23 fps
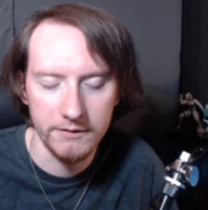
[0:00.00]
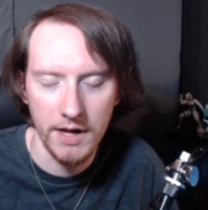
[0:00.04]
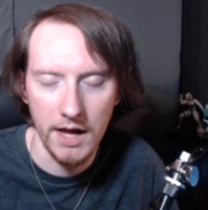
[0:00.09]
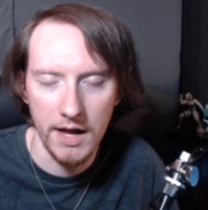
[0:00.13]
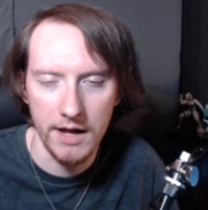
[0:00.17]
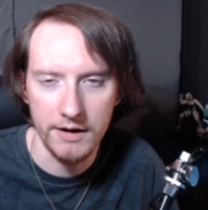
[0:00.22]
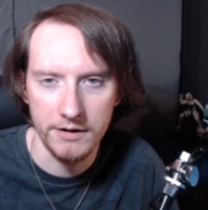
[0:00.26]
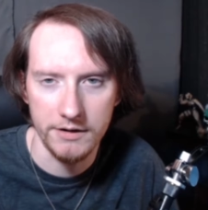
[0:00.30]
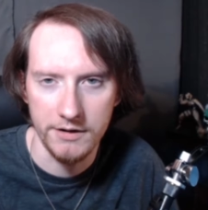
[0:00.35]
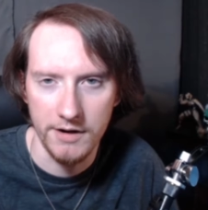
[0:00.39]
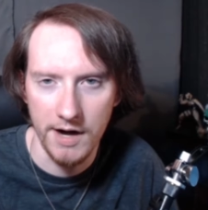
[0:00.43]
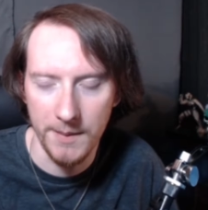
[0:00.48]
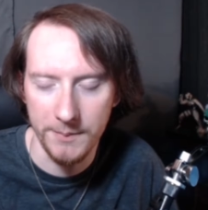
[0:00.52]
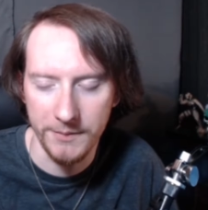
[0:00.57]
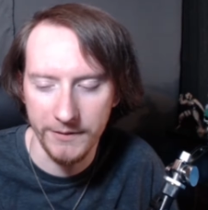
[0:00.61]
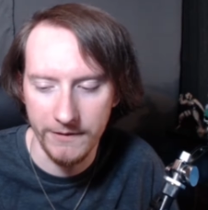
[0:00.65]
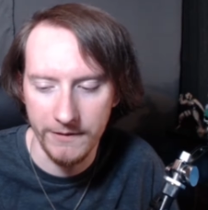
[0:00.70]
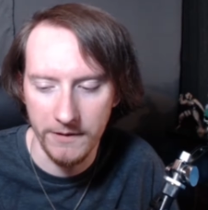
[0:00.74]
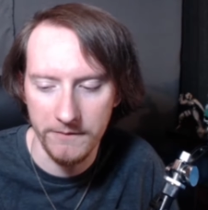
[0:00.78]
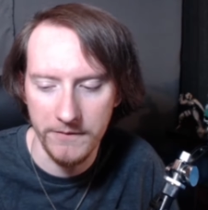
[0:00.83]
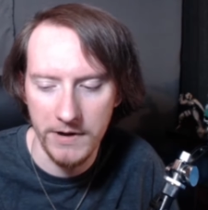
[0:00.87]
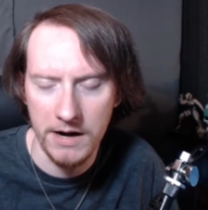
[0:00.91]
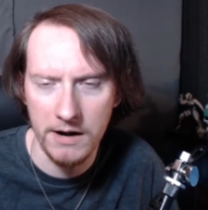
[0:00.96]
kind of dropped
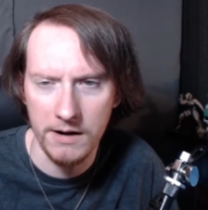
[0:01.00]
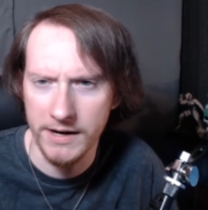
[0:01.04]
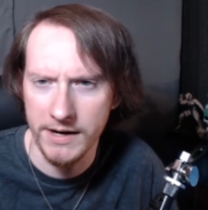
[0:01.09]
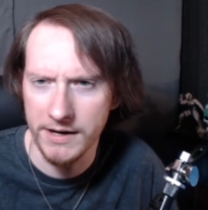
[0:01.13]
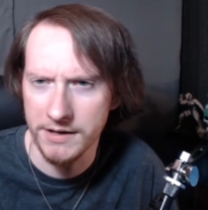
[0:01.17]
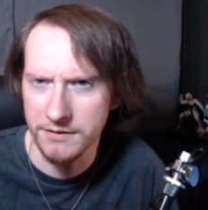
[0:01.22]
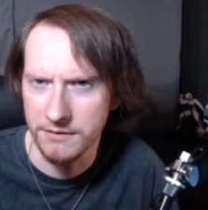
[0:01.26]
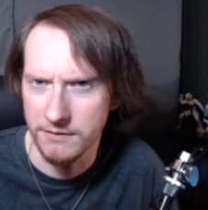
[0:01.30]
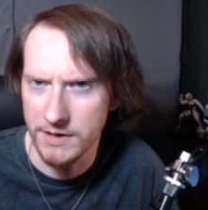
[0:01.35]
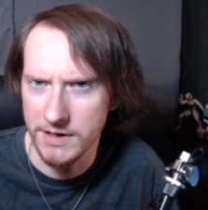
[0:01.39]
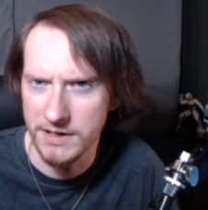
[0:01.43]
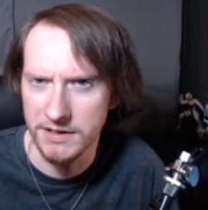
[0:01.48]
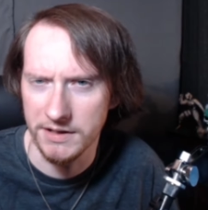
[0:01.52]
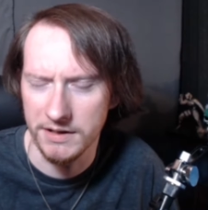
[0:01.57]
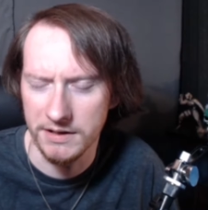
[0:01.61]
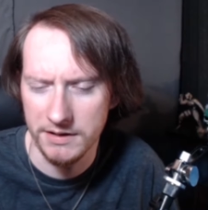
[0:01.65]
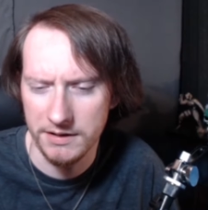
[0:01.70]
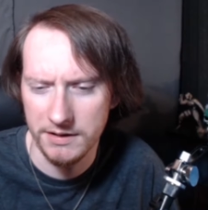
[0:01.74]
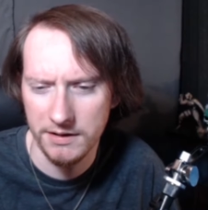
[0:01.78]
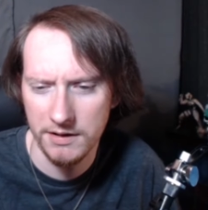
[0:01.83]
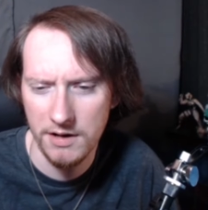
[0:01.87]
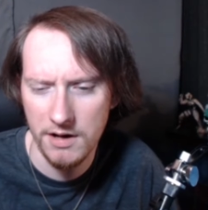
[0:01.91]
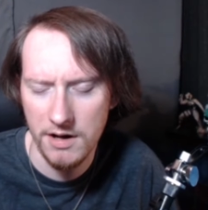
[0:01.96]
for various
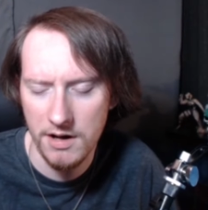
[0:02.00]
reasons.